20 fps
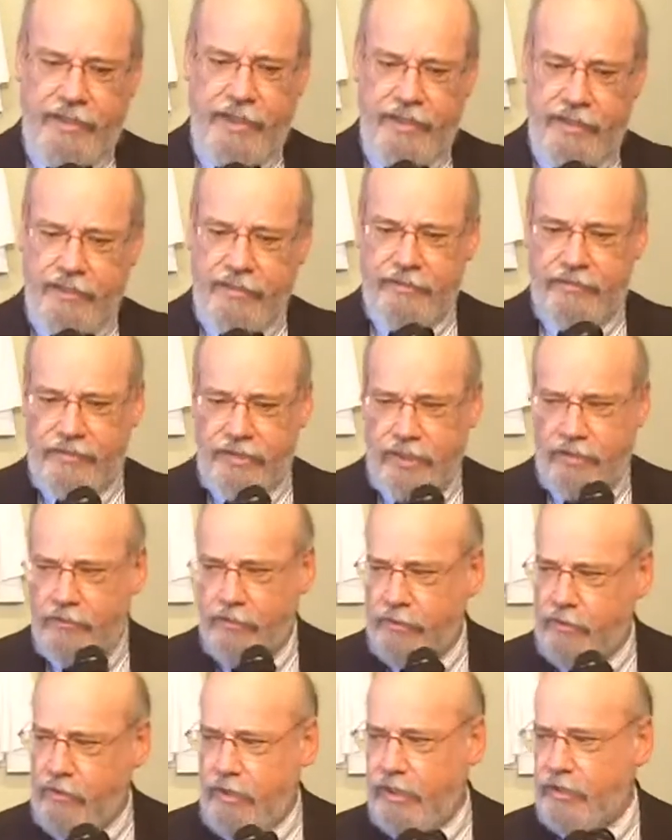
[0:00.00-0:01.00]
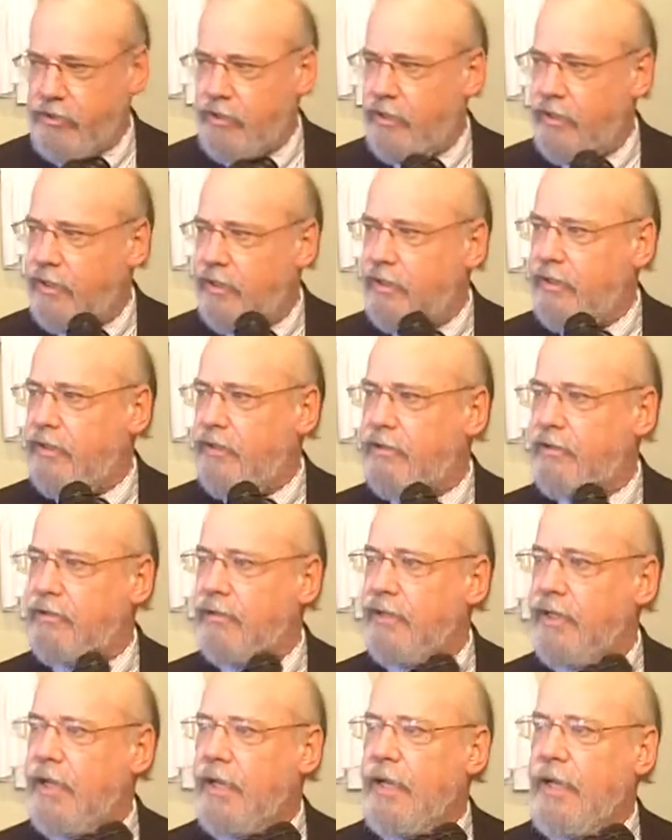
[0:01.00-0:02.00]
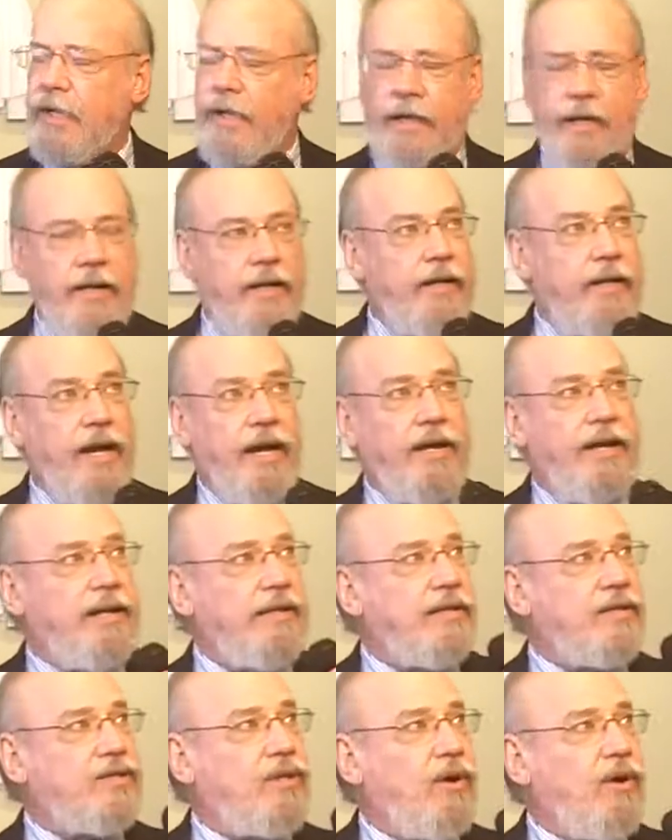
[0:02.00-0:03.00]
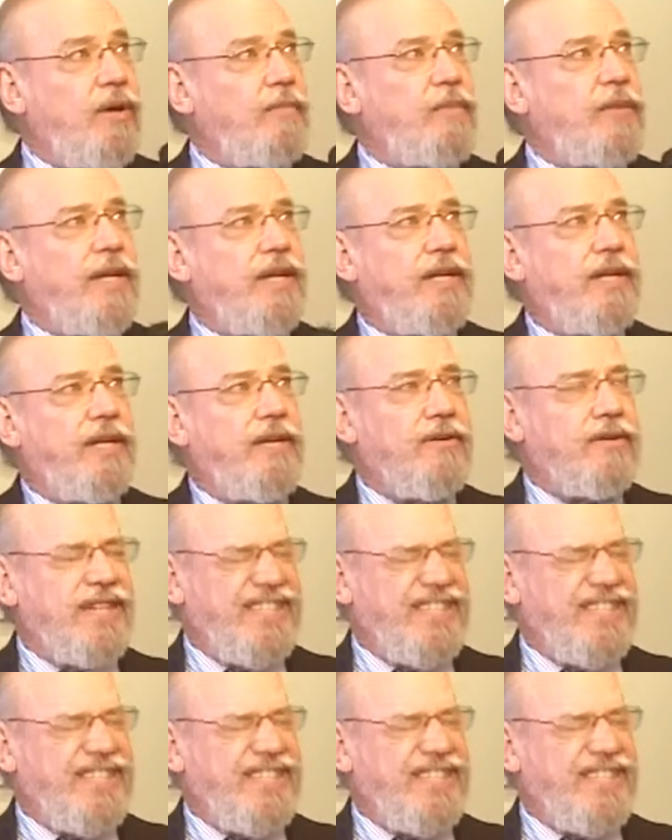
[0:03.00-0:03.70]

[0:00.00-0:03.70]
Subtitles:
had a secret crush on, you know. Now, so I'm thinking,